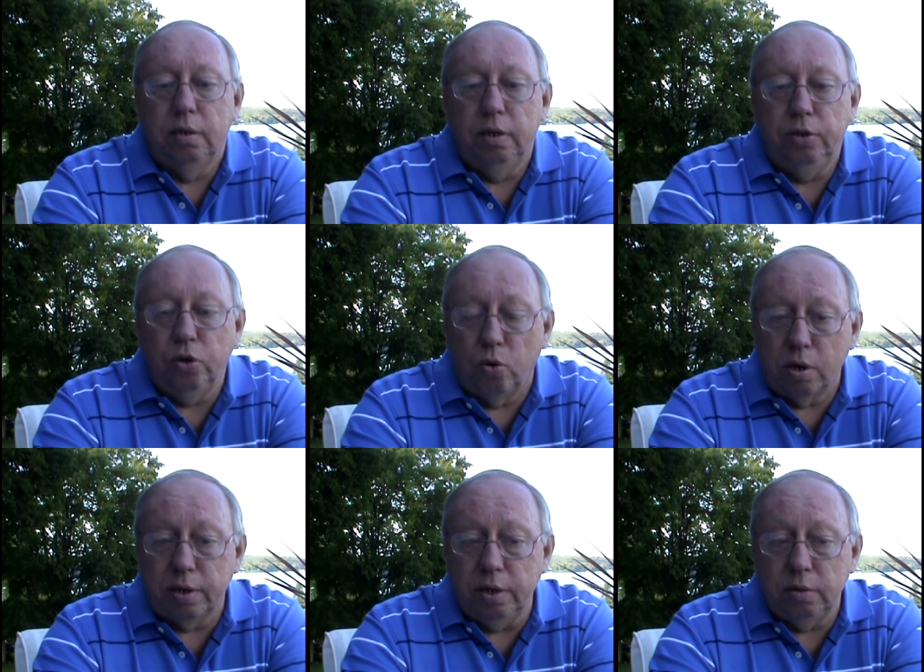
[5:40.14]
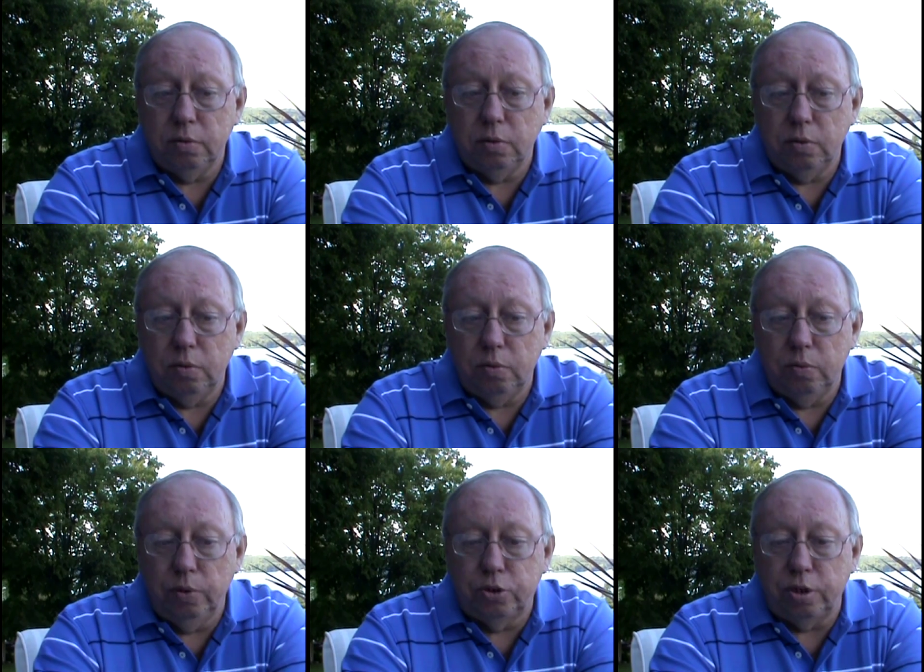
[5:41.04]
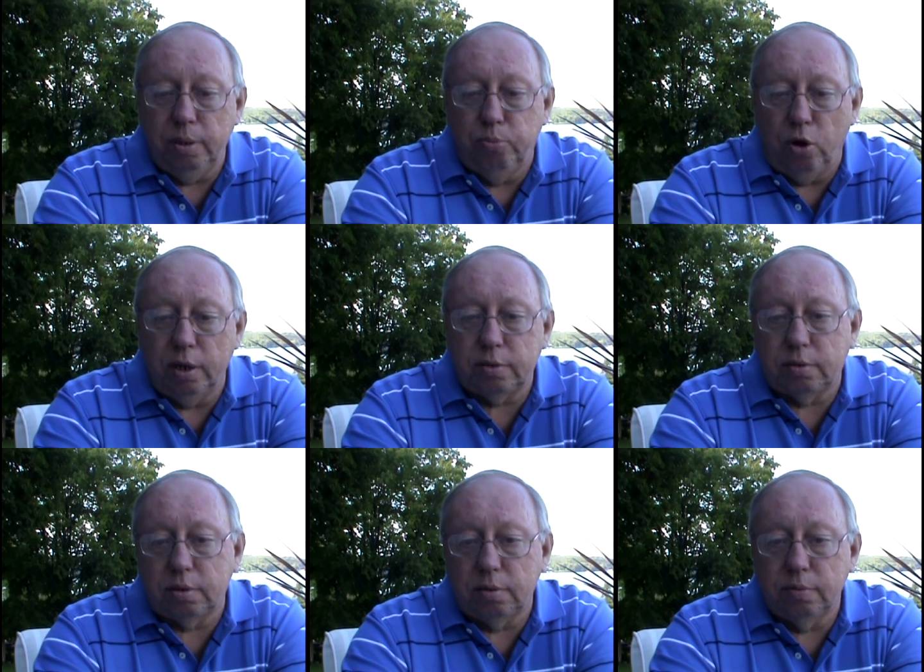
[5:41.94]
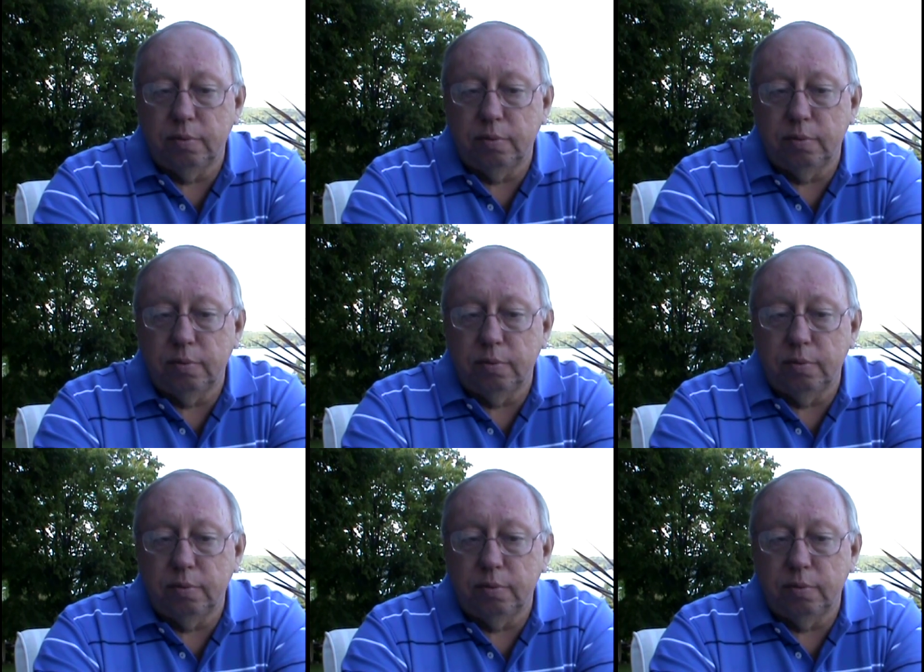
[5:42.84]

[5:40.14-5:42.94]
And the organ, which they bought